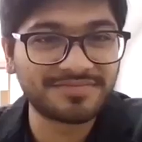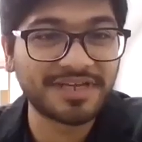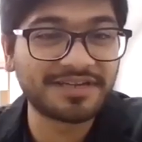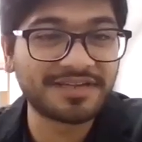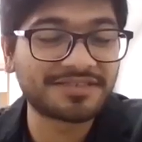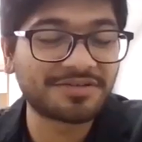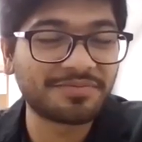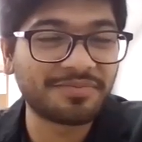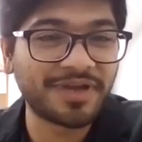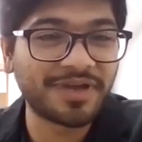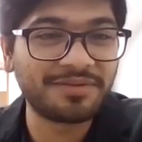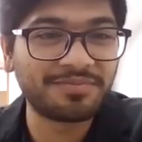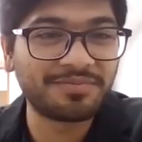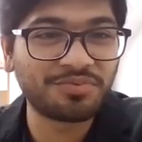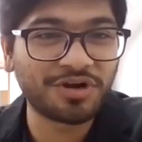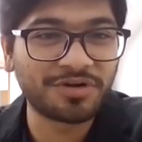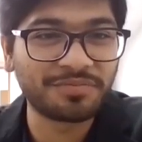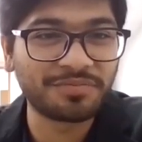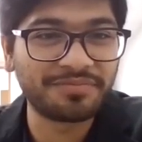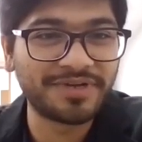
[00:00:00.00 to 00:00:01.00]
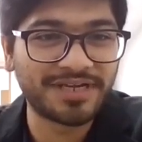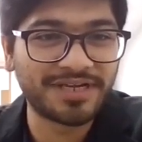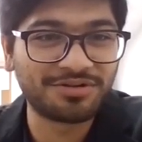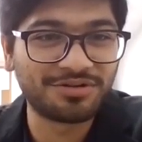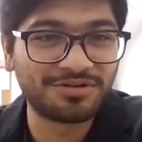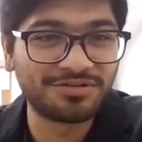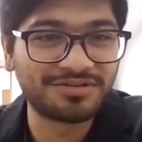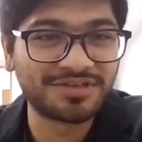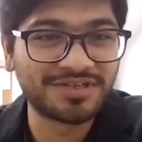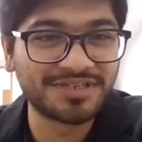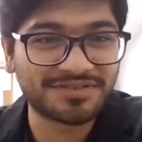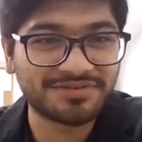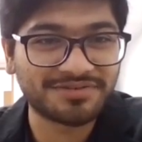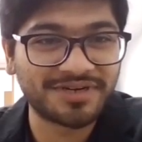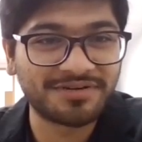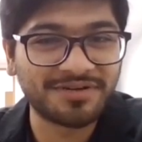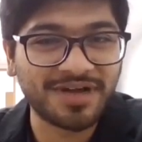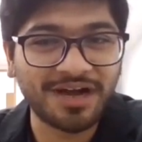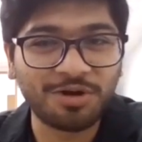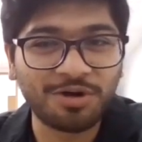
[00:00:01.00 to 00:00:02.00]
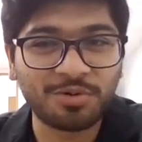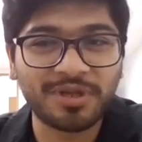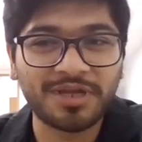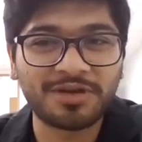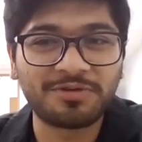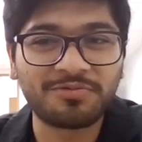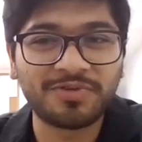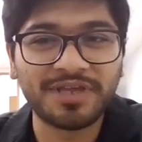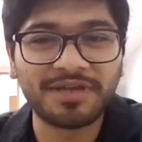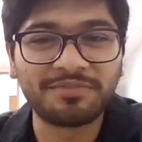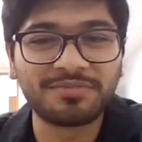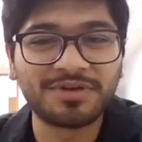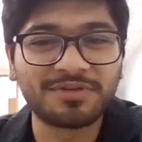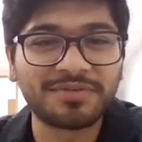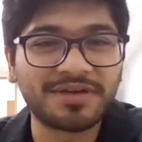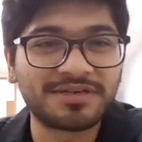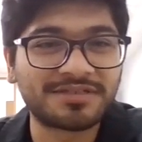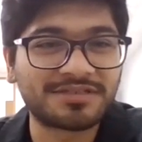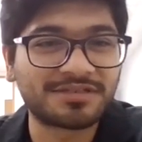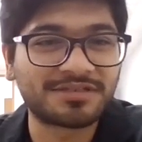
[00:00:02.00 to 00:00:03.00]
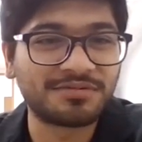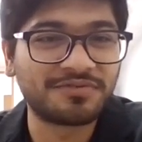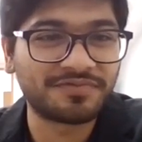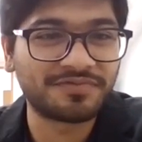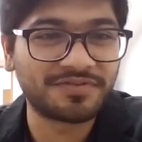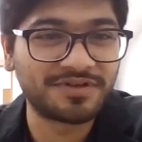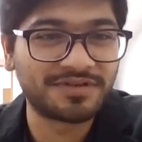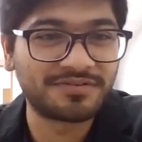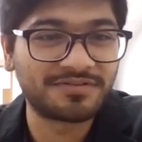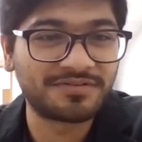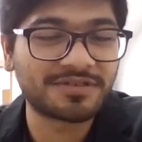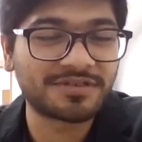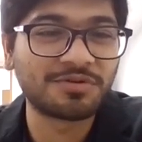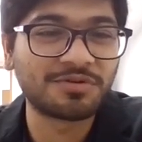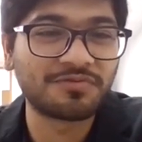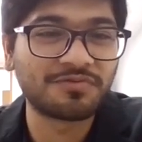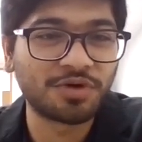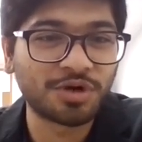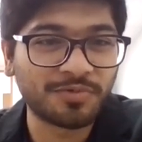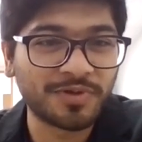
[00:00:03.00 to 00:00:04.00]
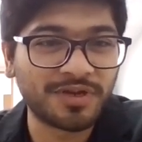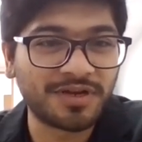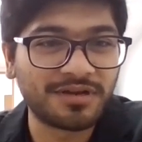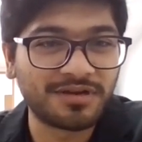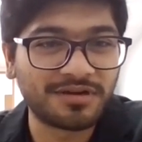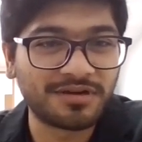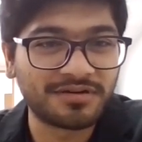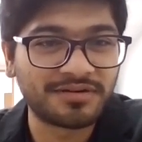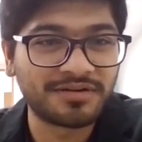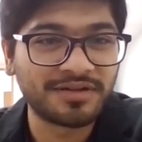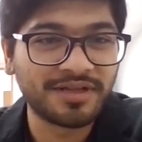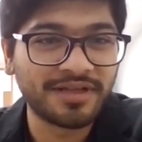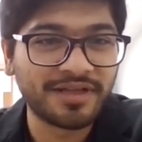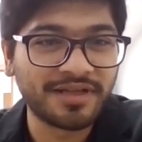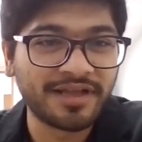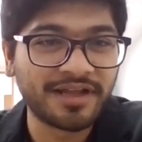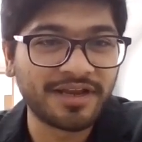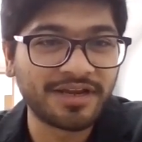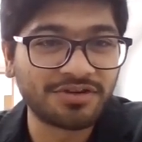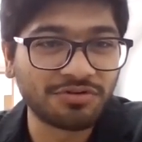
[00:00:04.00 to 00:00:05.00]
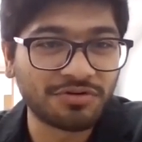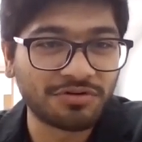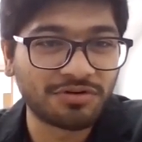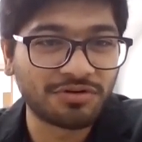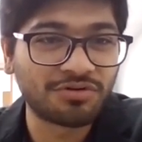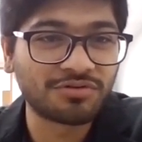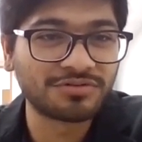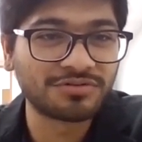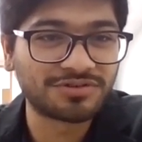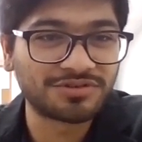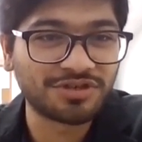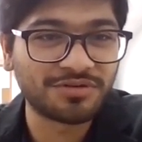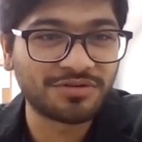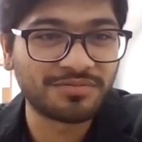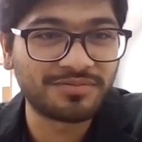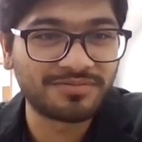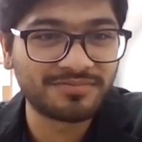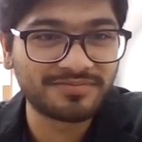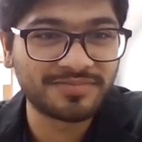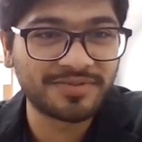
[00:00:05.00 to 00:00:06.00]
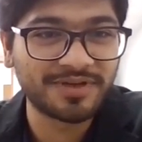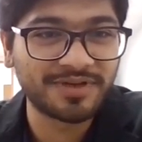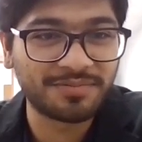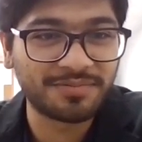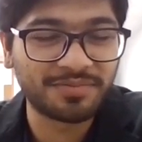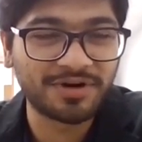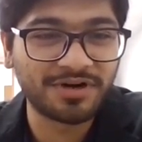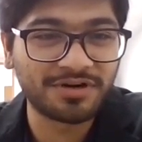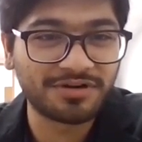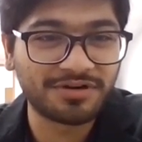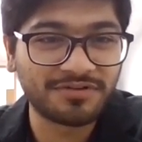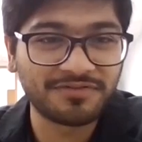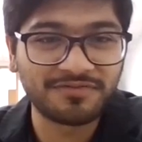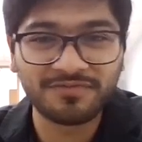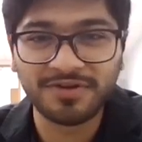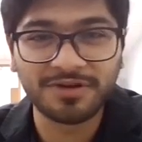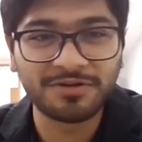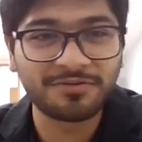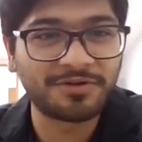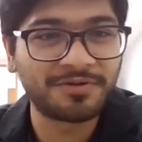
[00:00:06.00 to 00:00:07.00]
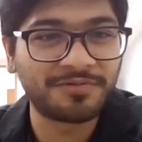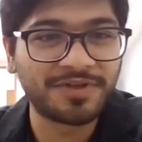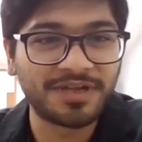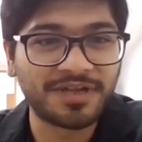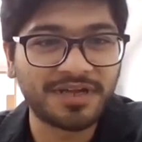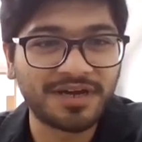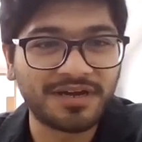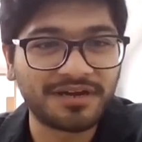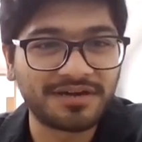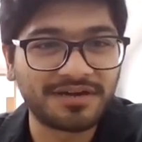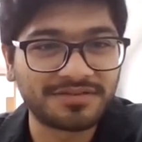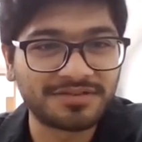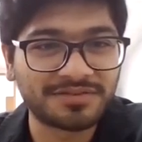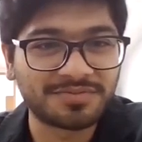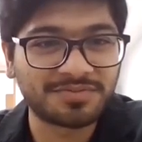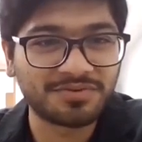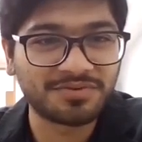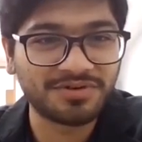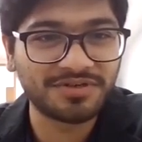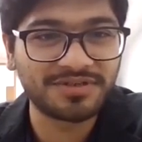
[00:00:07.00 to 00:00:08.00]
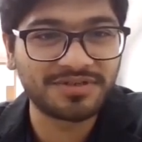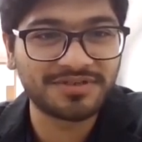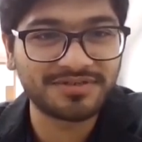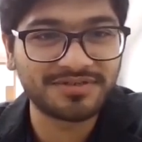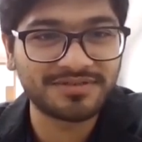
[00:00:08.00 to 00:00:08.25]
that is the main point behind all this, right? How can we implement some of it, some of what we learn into our own job as part of wherever we are at this point?